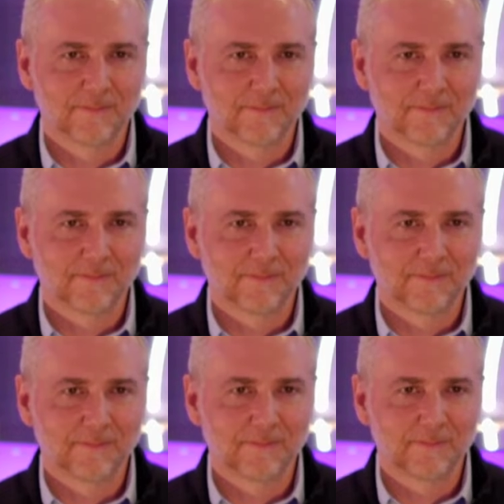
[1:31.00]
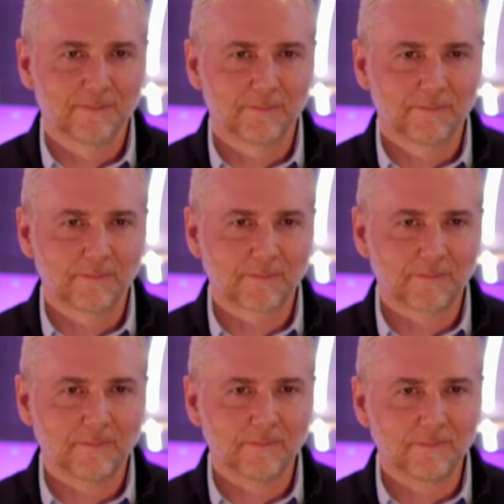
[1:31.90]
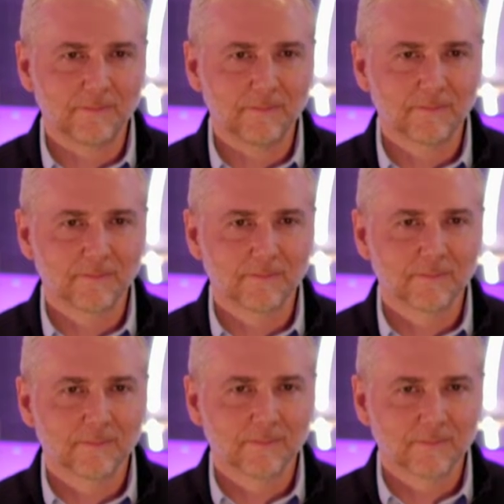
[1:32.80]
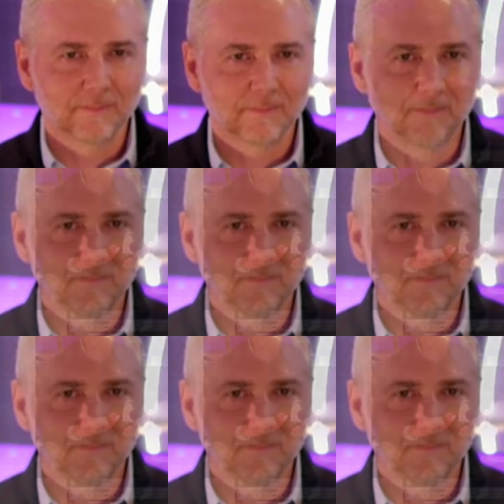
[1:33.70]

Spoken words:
[no speech]